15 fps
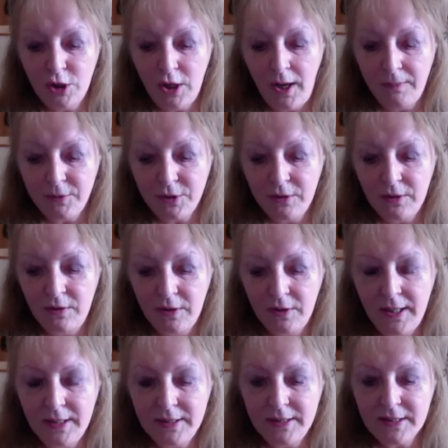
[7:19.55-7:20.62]
chapter in
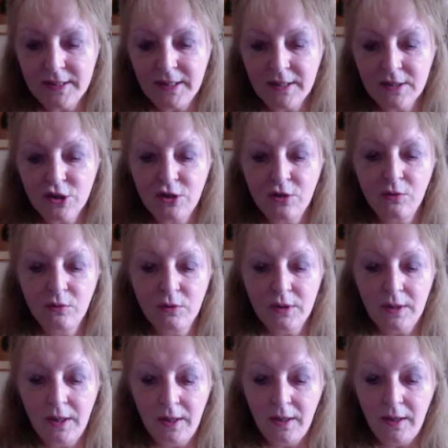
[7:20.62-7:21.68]
their
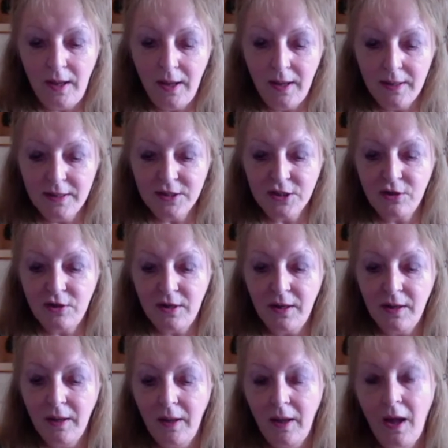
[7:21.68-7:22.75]
86-year-old
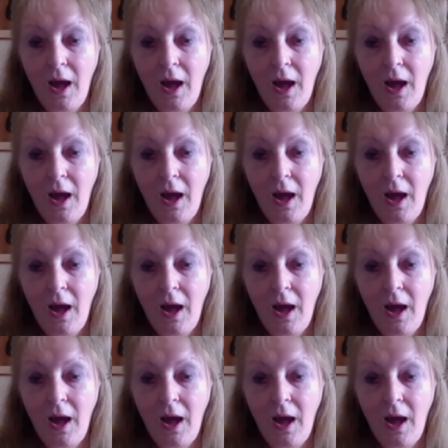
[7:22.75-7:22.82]
history,